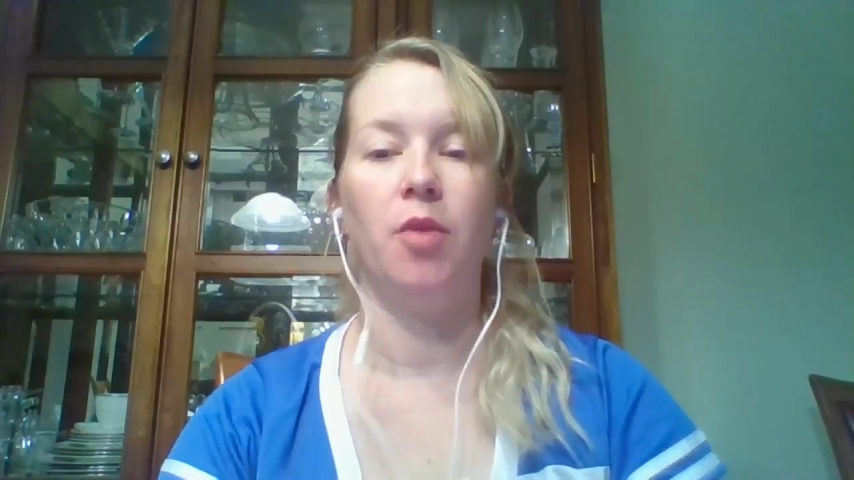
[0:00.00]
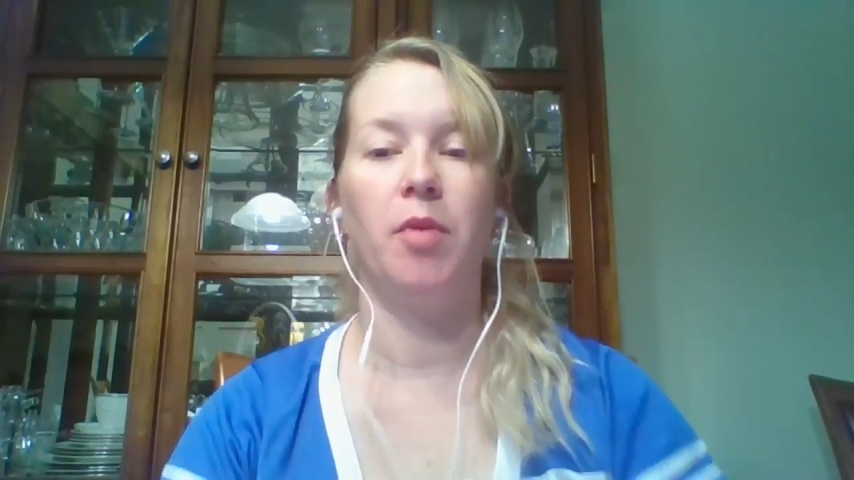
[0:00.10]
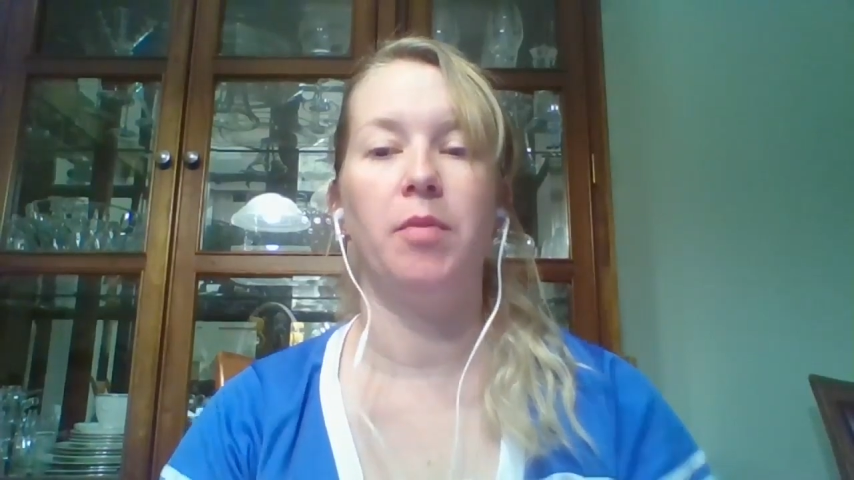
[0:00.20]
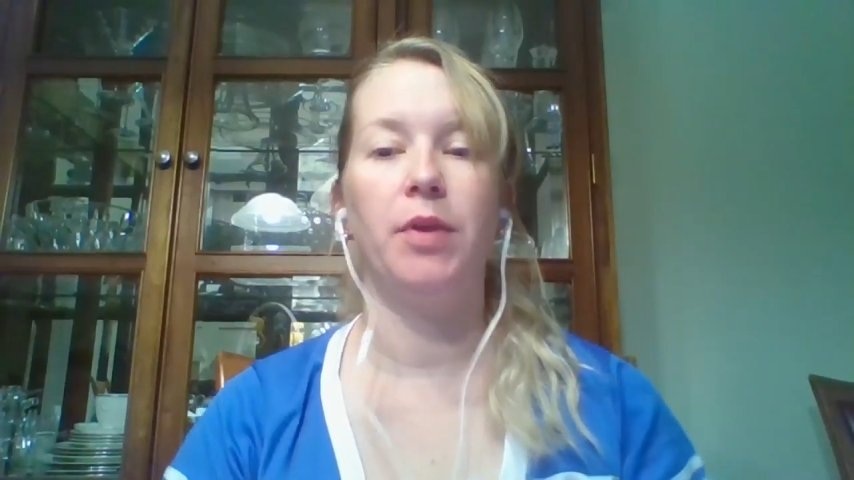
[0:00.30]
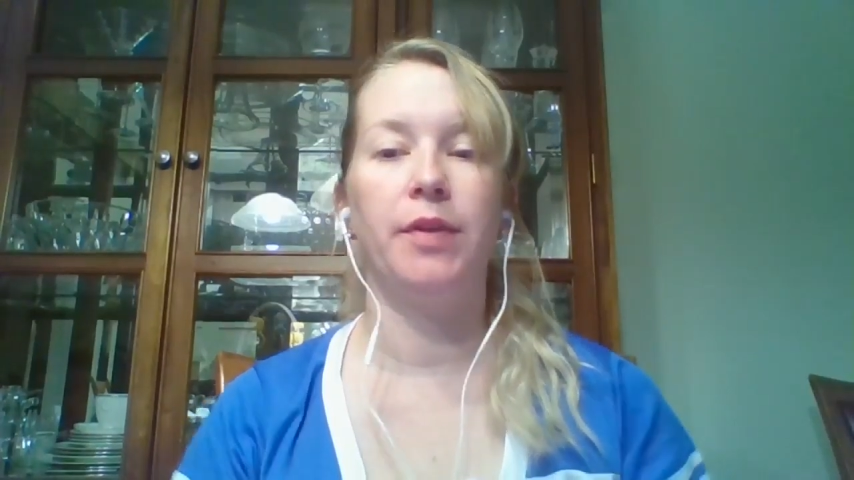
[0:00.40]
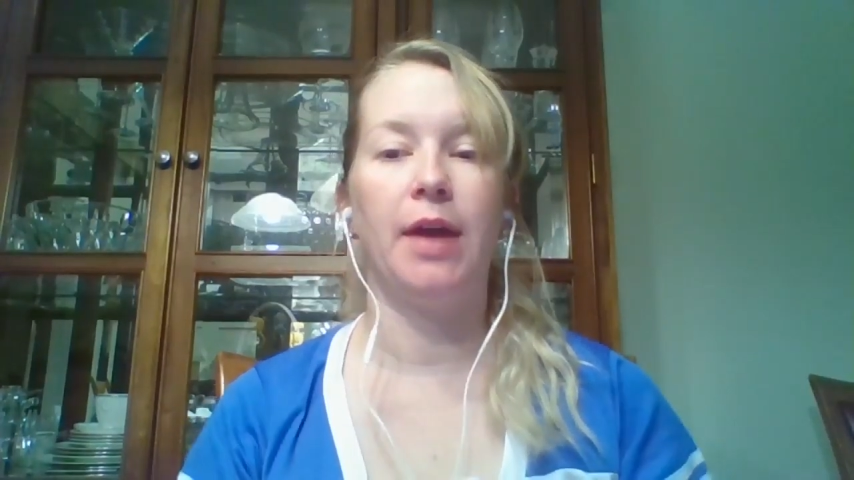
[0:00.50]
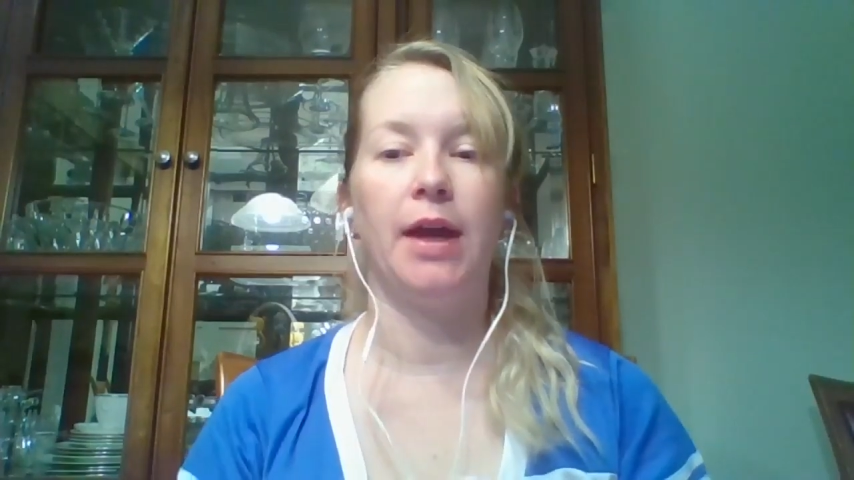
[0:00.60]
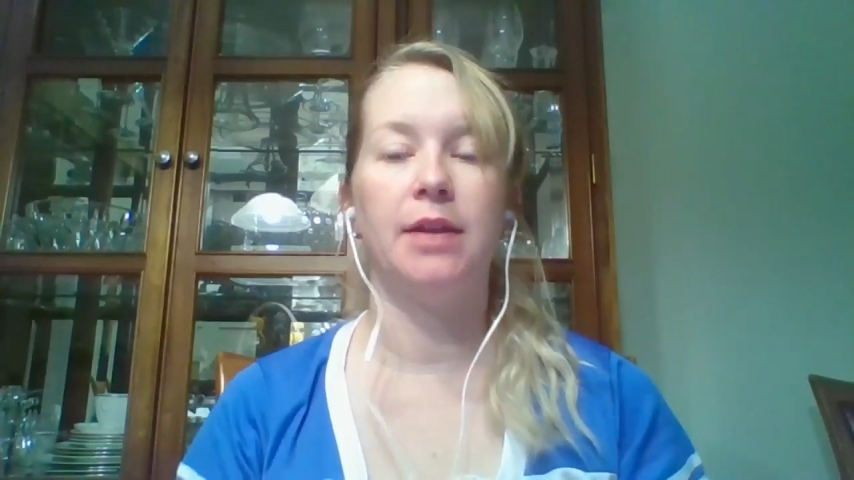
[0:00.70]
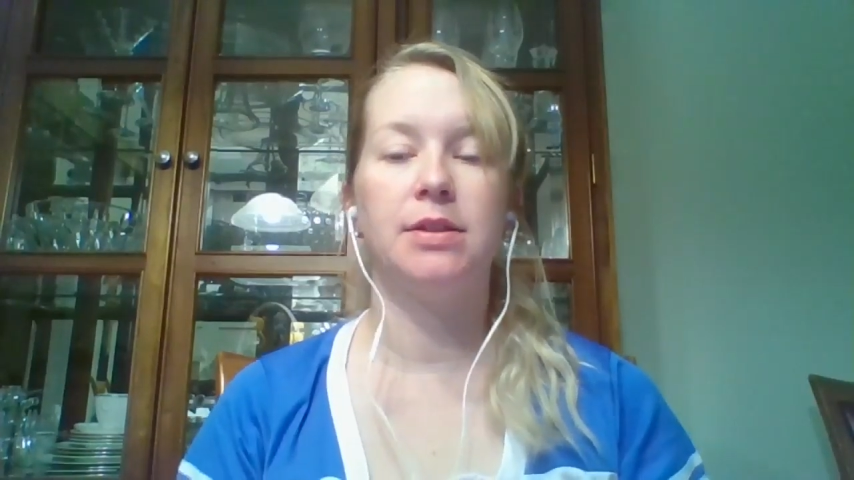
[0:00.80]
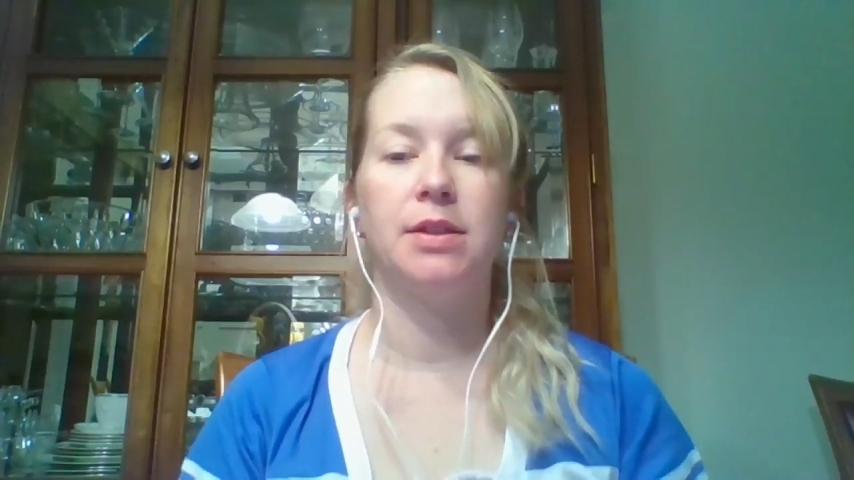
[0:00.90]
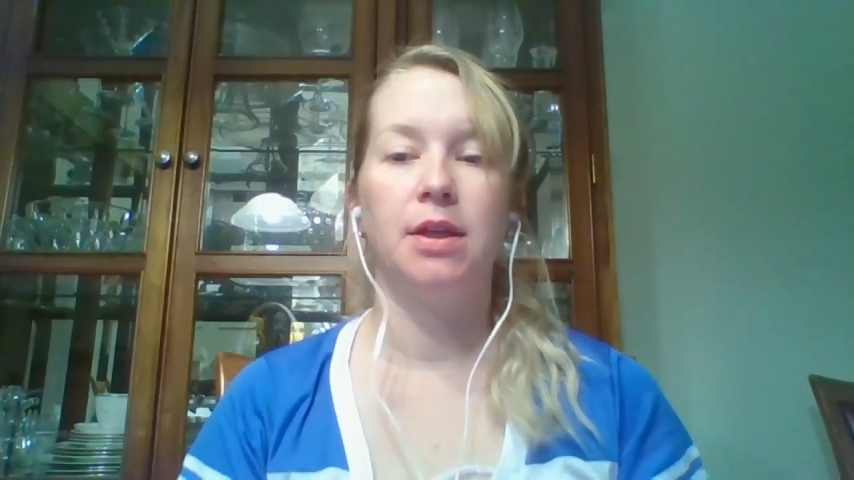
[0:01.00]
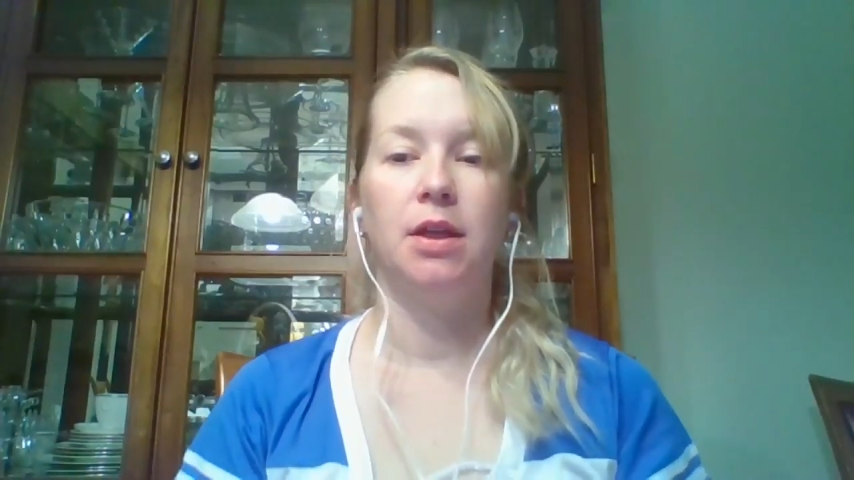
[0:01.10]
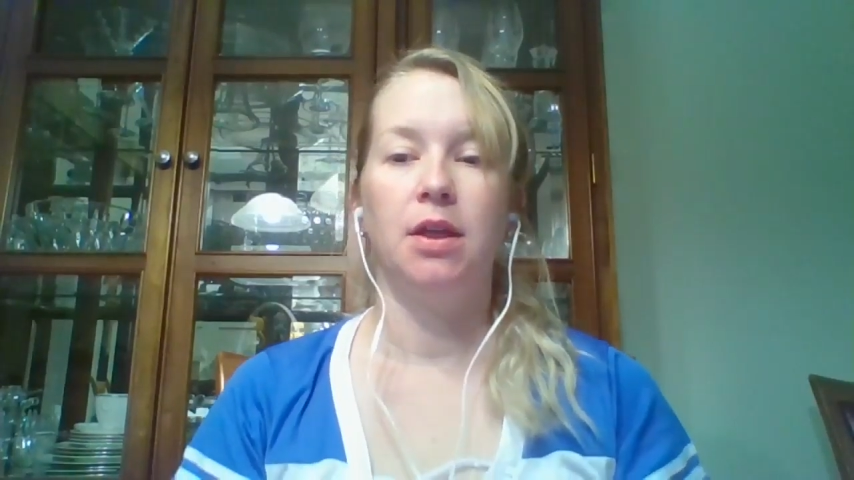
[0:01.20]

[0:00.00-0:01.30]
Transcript: Remember that